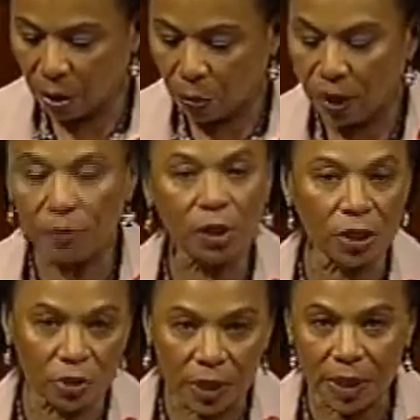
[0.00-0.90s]
We have
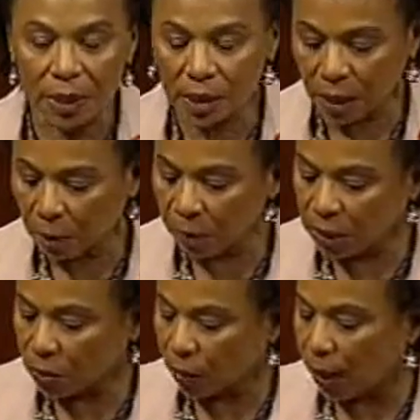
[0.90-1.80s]
reduced the stigma
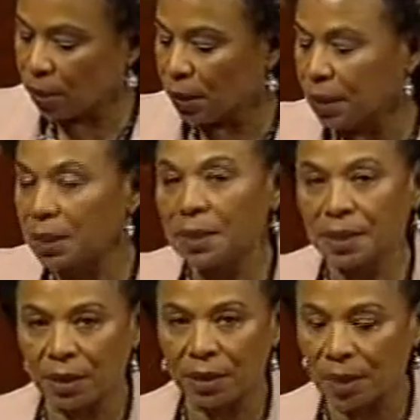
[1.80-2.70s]
surrounding the
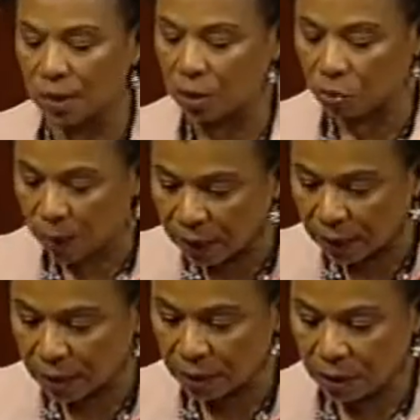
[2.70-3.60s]
disease and
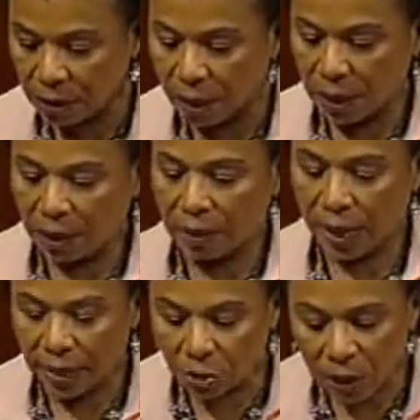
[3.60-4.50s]
strengthened
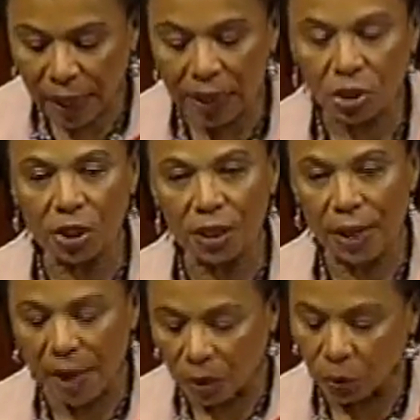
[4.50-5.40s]
education and
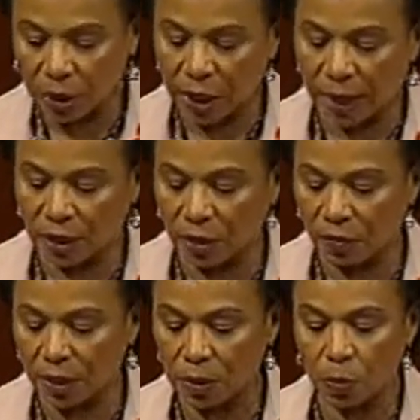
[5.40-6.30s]
outreach
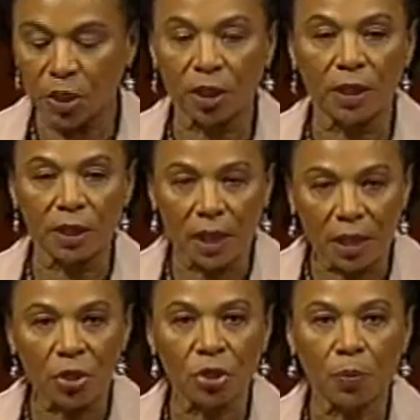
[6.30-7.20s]
activities which
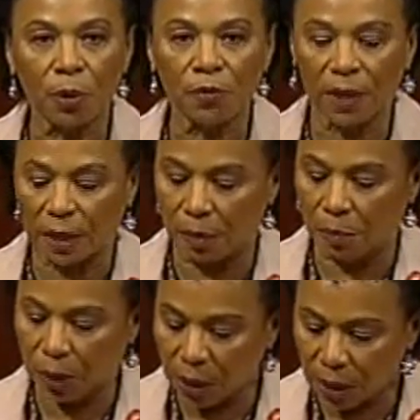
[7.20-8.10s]
continue to prevent
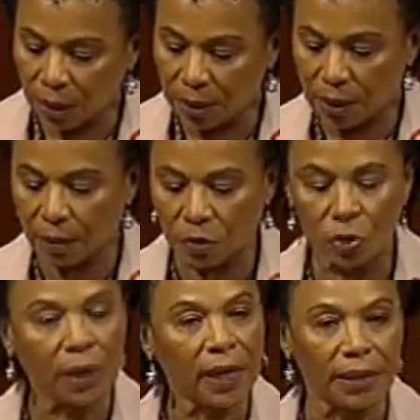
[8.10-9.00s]
millions of
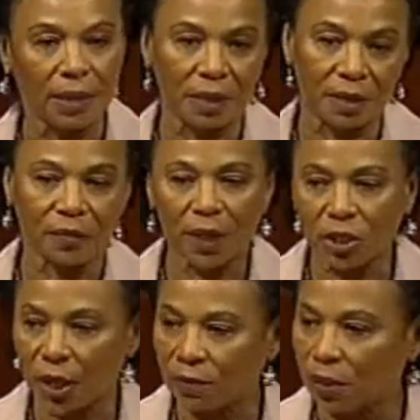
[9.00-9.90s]
new cases of
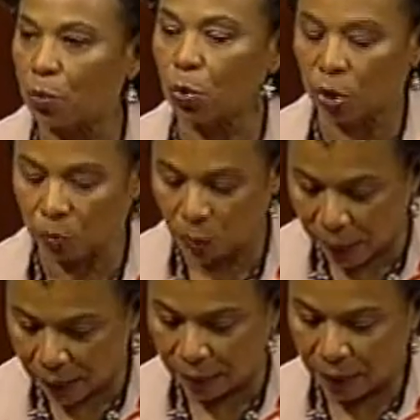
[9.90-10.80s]
HIV
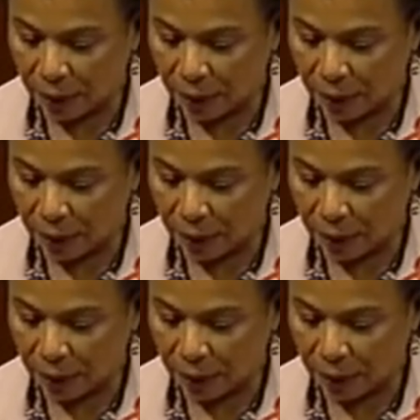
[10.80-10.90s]
worldwide.